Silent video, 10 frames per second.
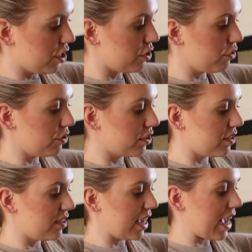You can also
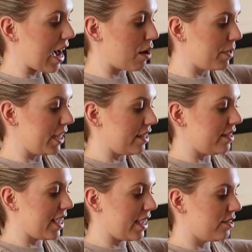state how many
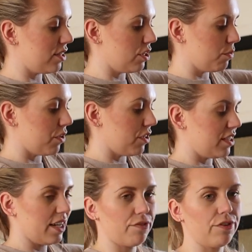days that you want the
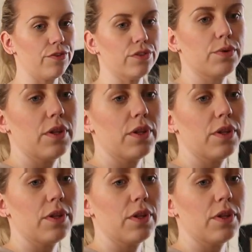delivery for. So